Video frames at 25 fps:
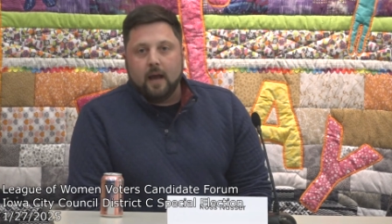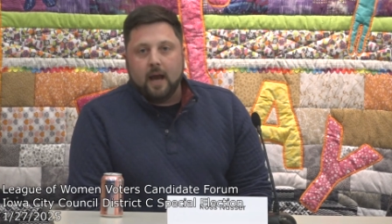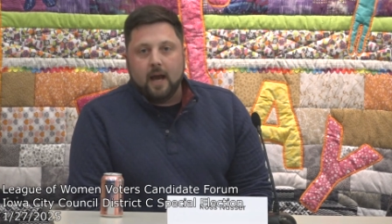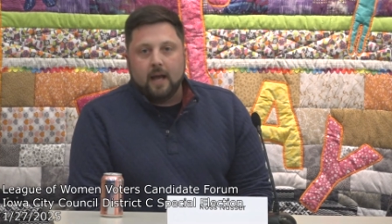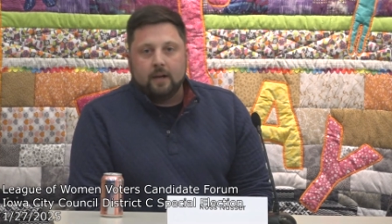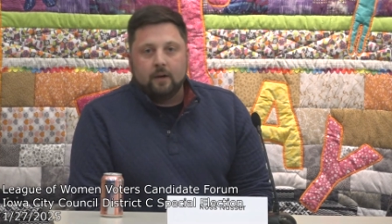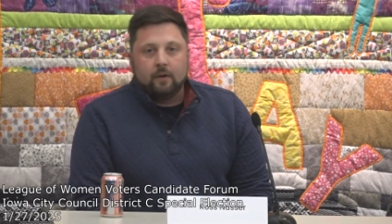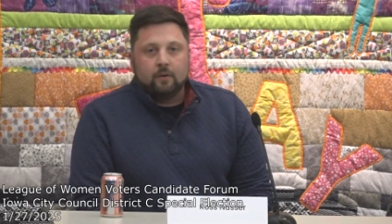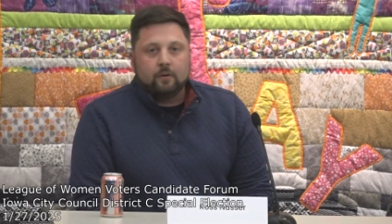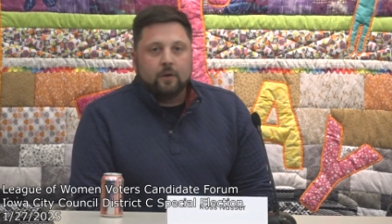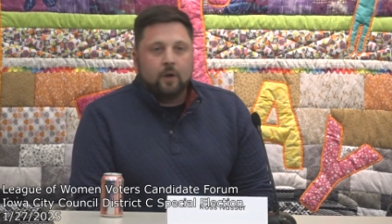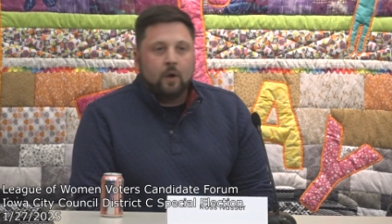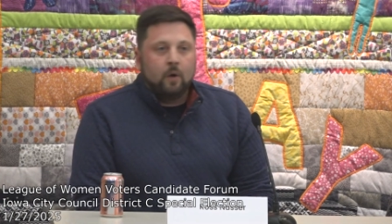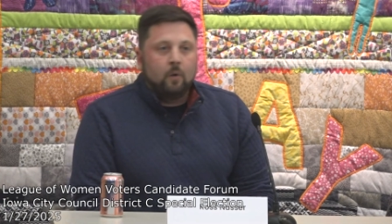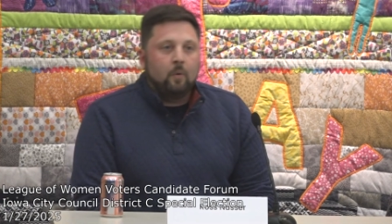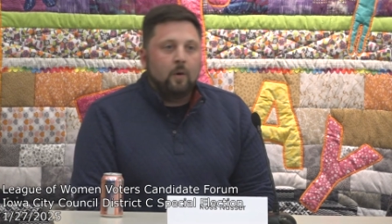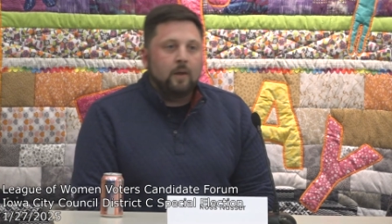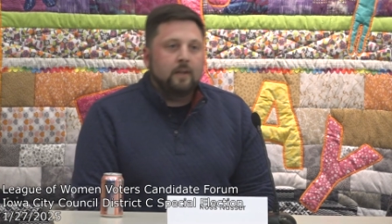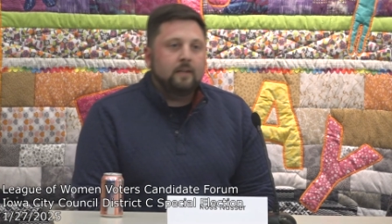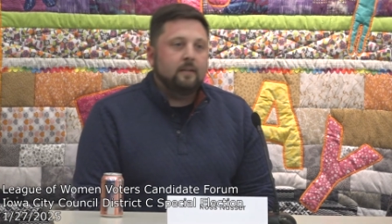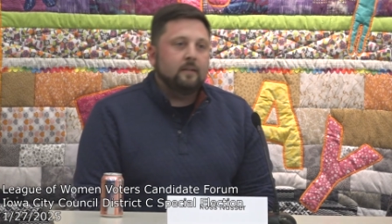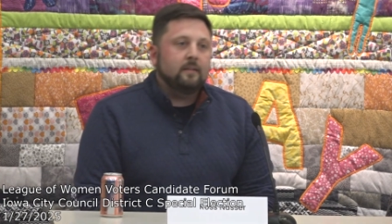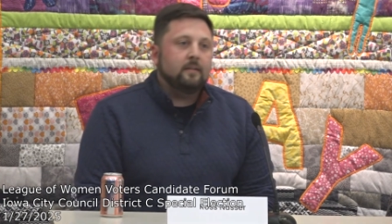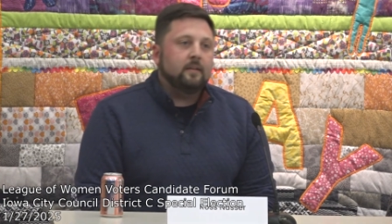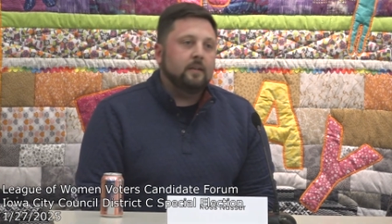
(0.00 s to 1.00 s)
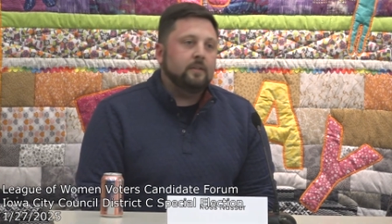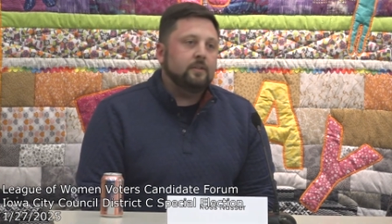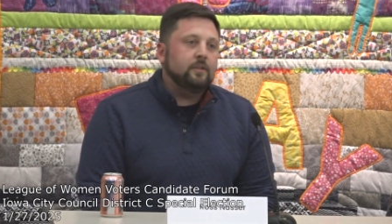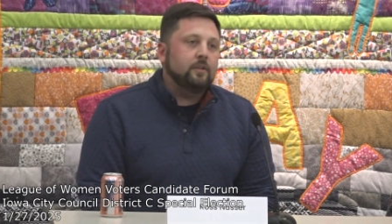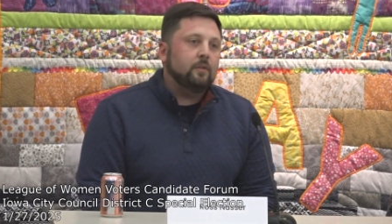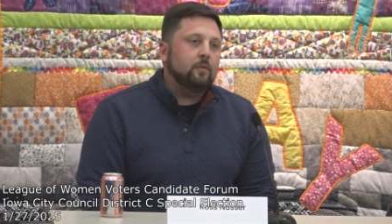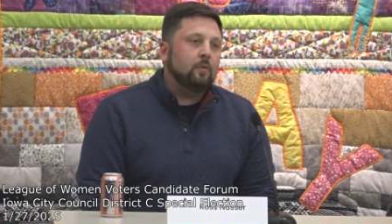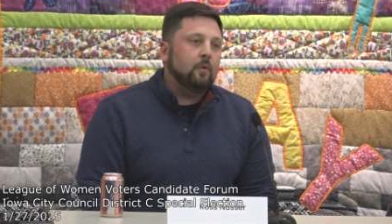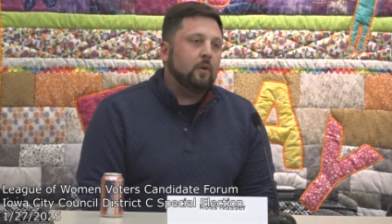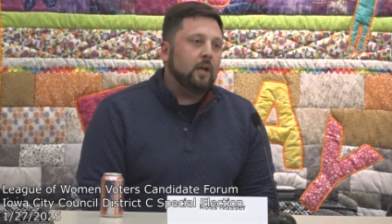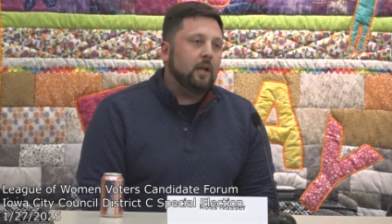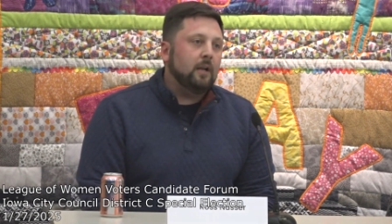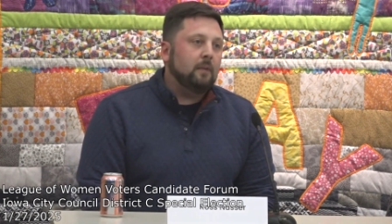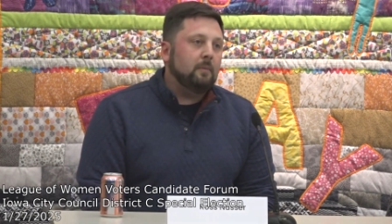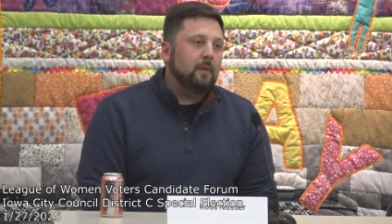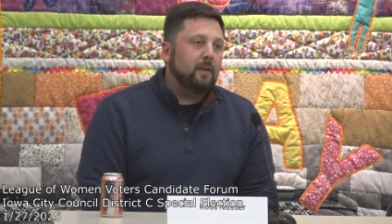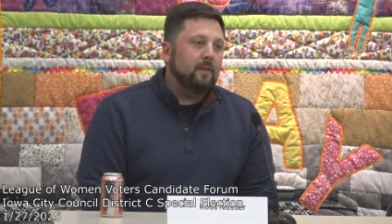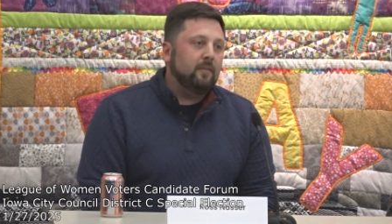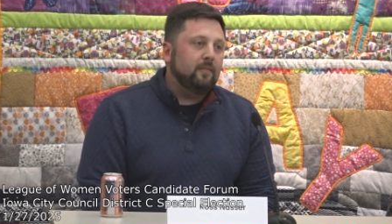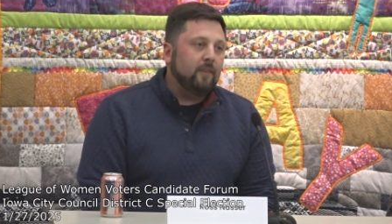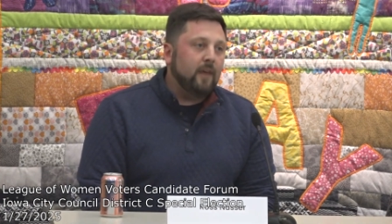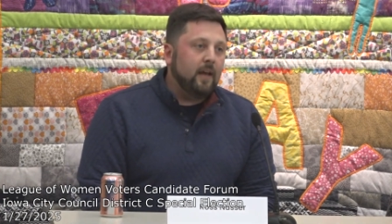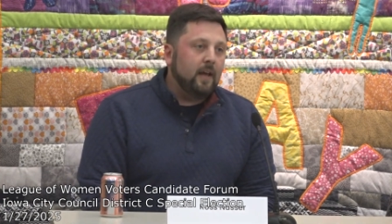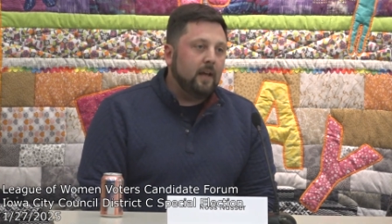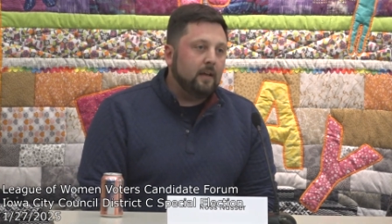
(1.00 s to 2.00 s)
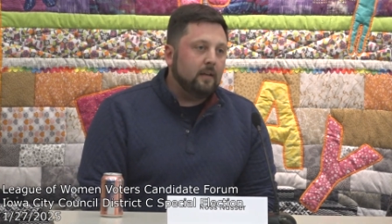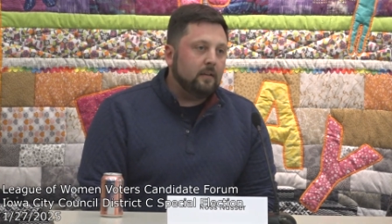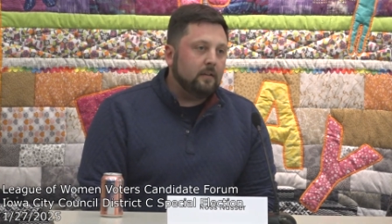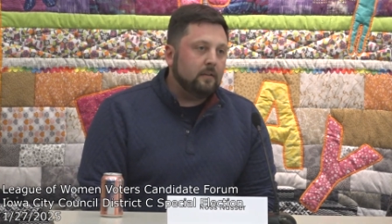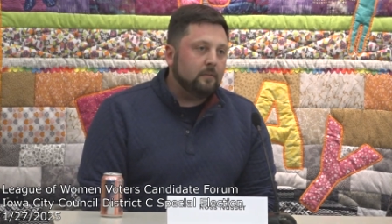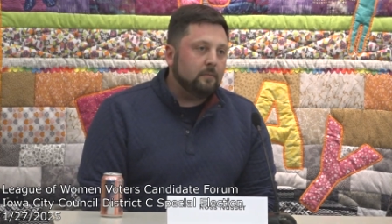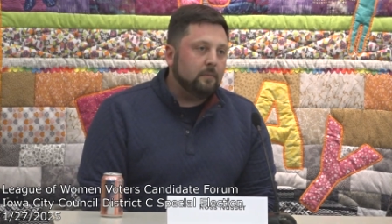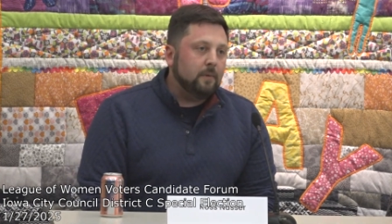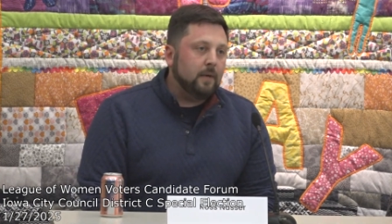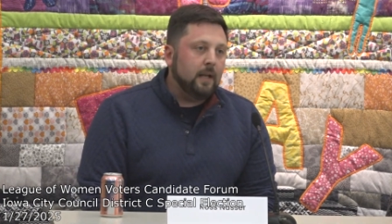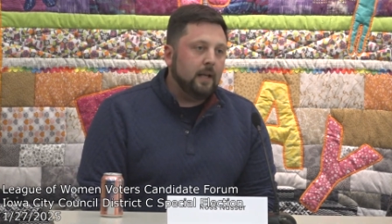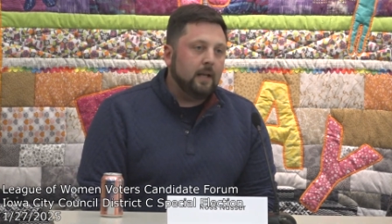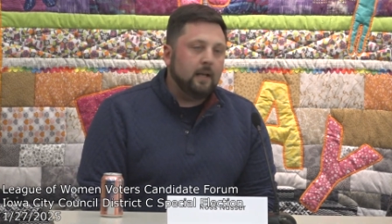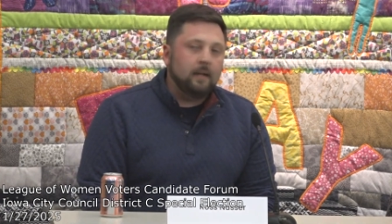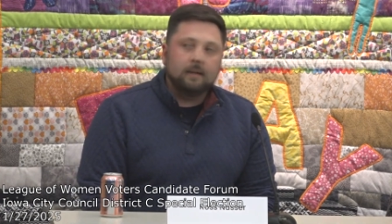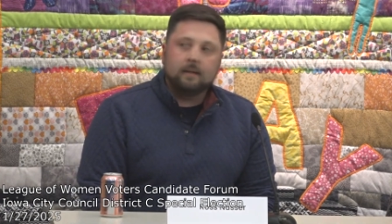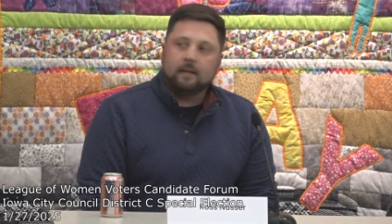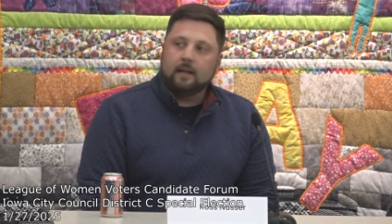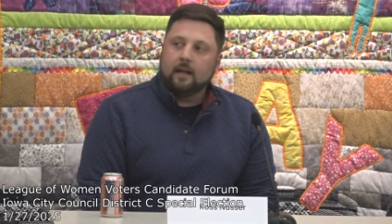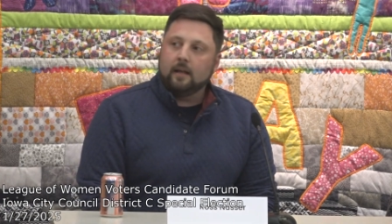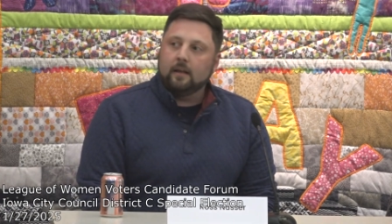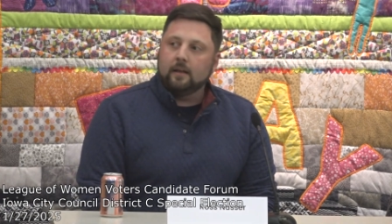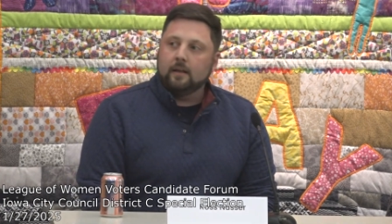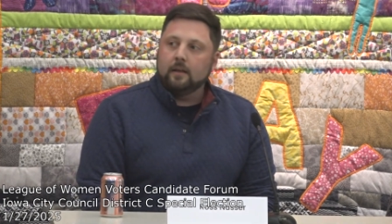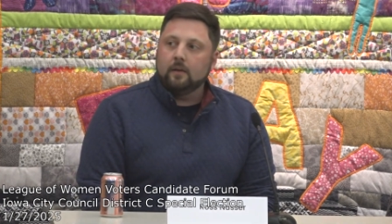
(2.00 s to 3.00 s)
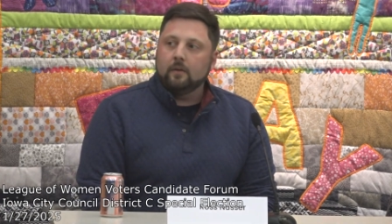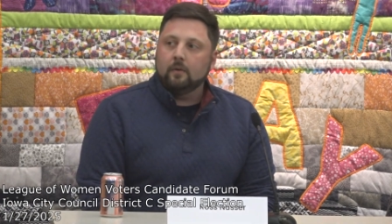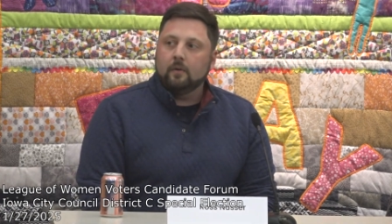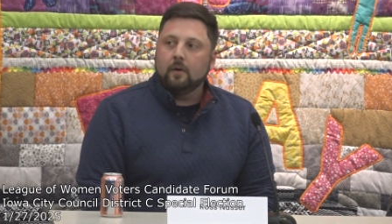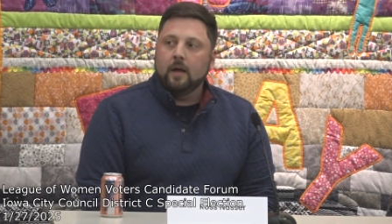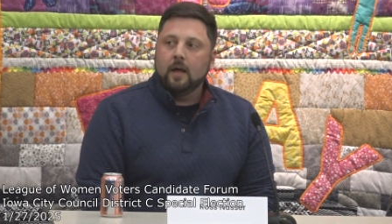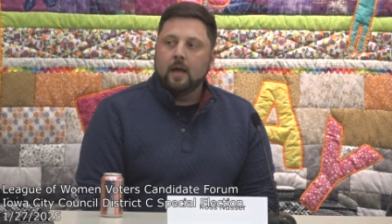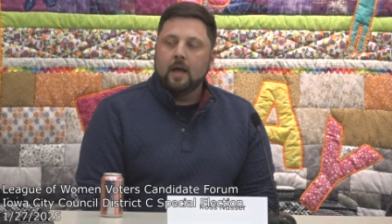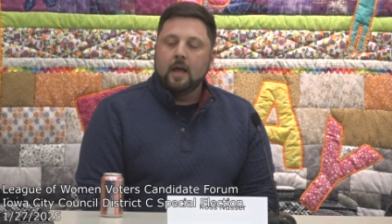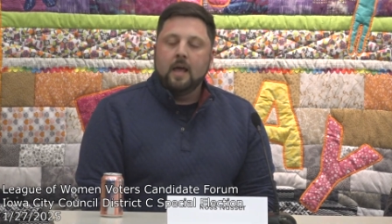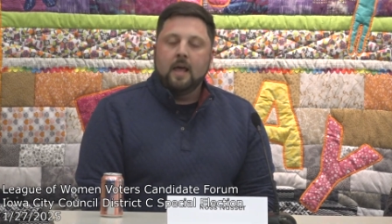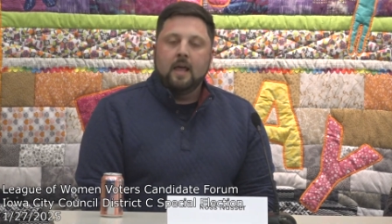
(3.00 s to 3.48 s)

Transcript: I don't know what decisions we're going to be faced, but I can tell you